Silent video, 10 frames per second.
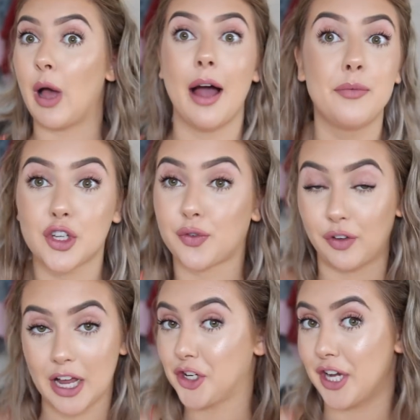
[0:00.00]
I'm just
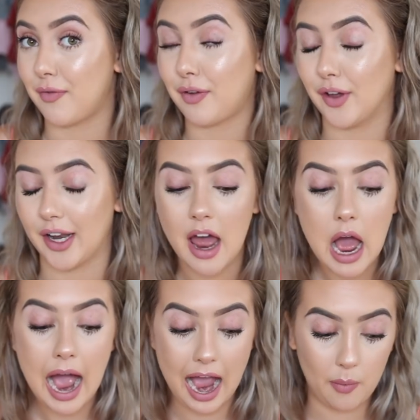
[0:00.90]
flashing everything.
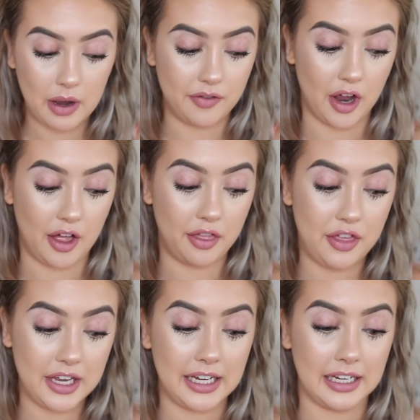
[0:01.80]
However,
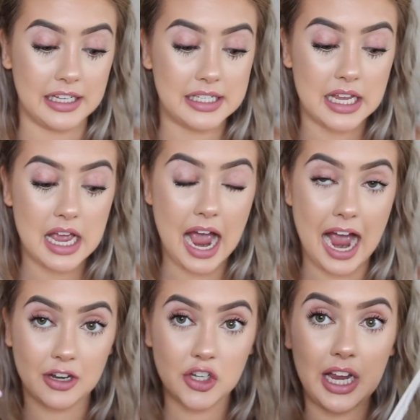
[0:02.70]
these
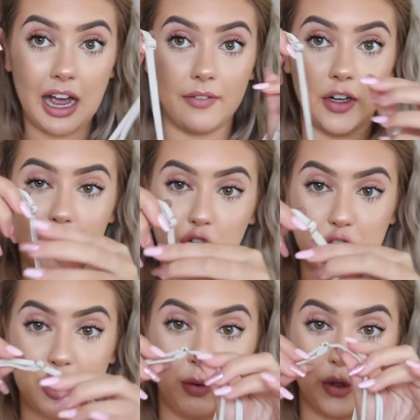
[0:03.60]
actually have
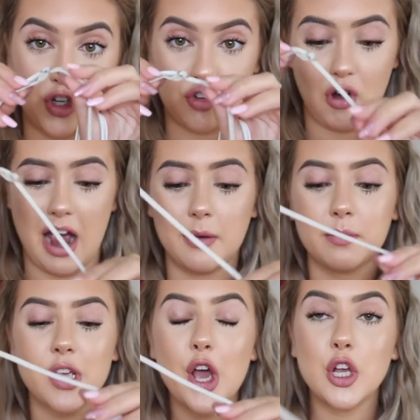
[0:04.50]
adjustable
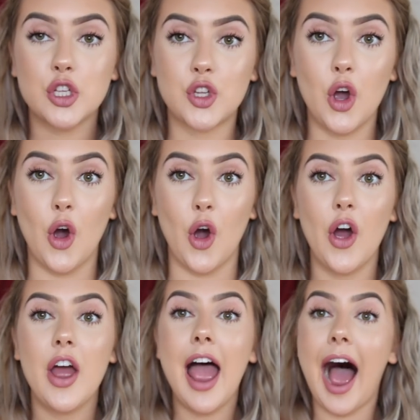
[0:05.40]
straps
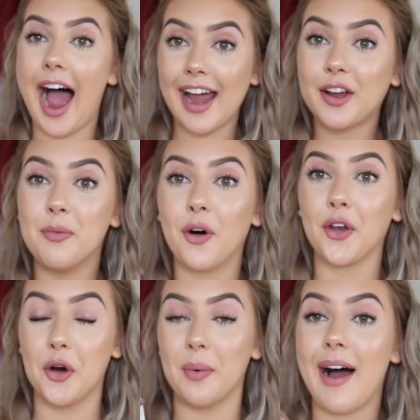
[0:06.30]
so I can pull
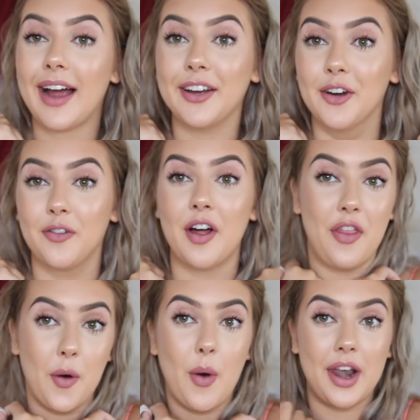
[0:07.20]
it up high enough
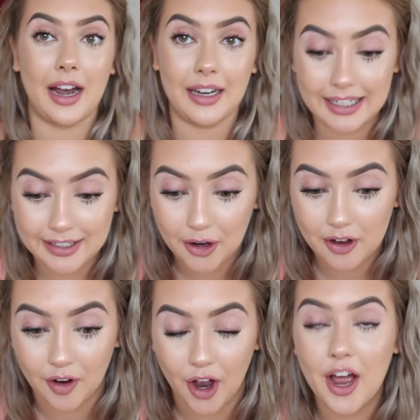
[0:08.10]
that when I lean
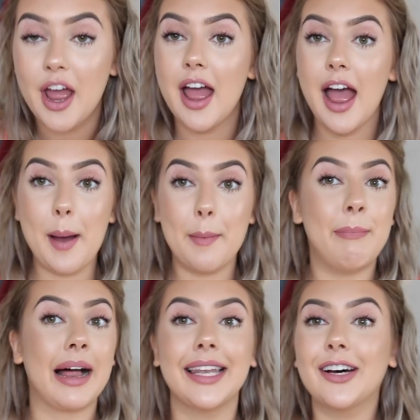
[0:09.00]
over
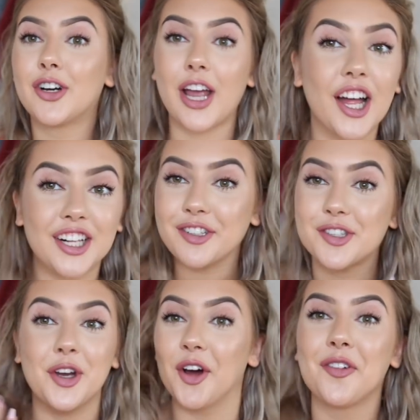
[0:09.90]
my little
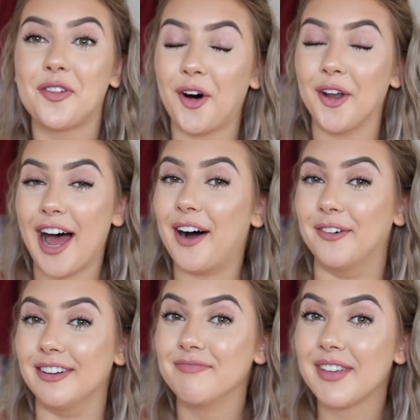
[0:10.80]
girls don't fall
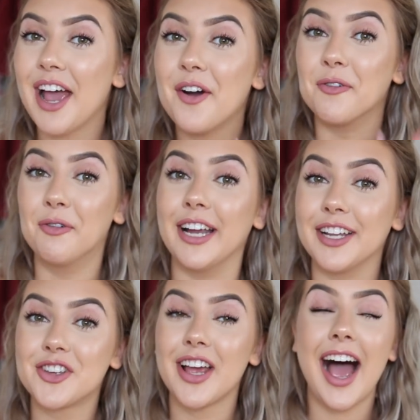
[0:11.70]
out,
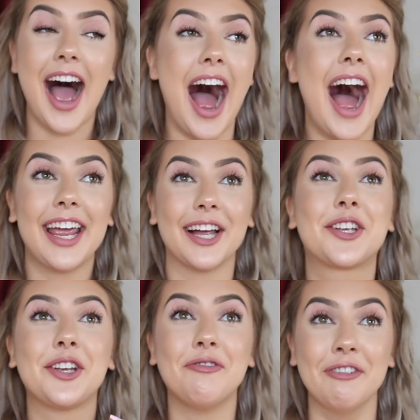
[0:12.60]
which I
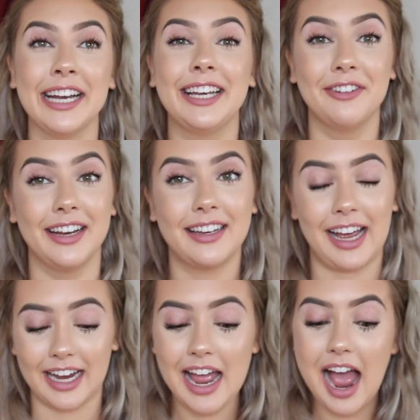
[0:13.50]
actually really, really
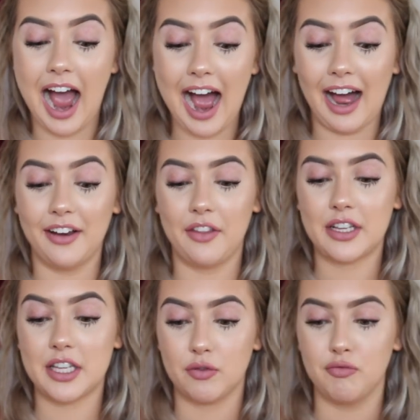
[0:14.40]
like. And
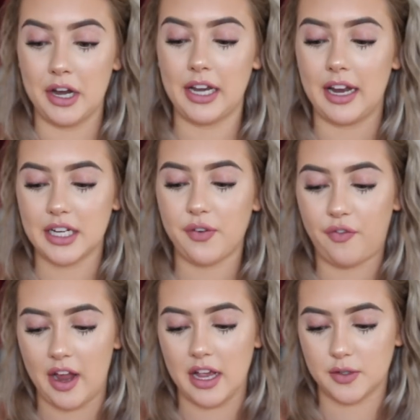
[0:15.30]
this is a really nice
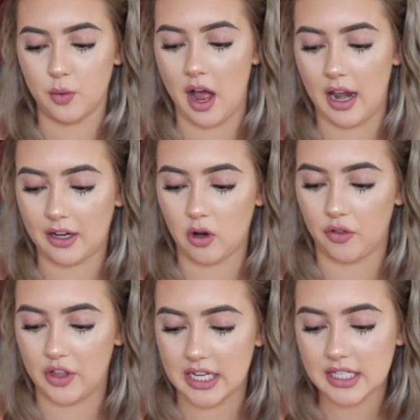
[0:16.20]
fit as well. I
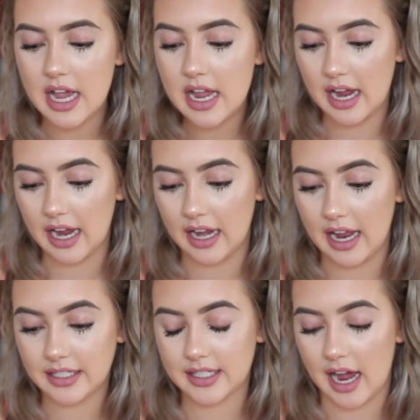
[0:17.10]
got this in
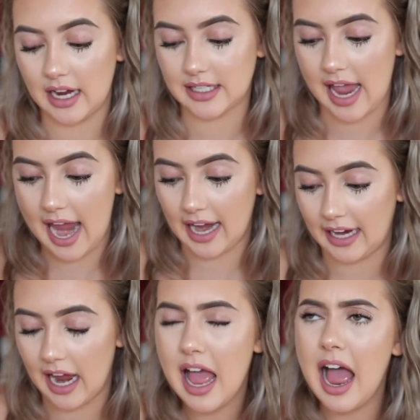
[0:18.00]
a size
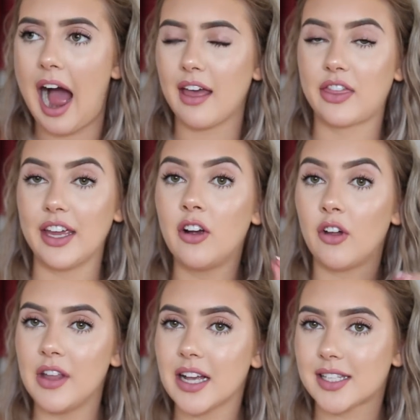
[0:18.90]
8. I think
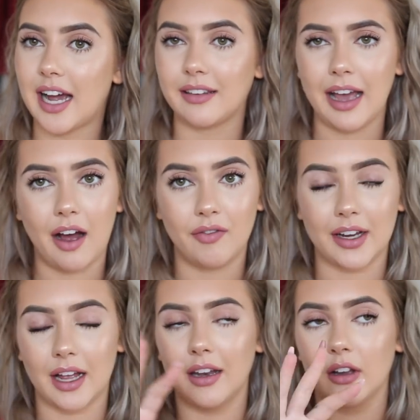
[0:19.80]
on their site they have
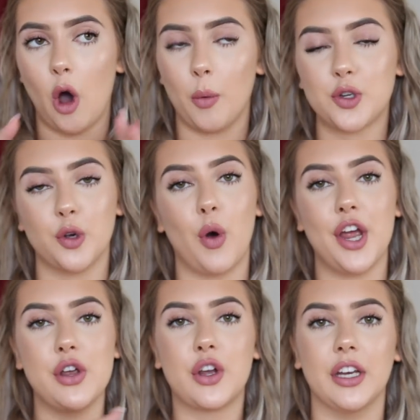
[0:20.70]
like a little option
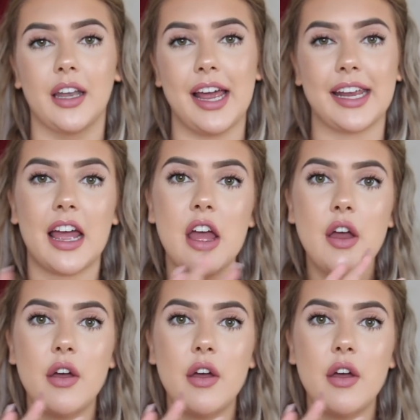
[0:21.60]
where you can like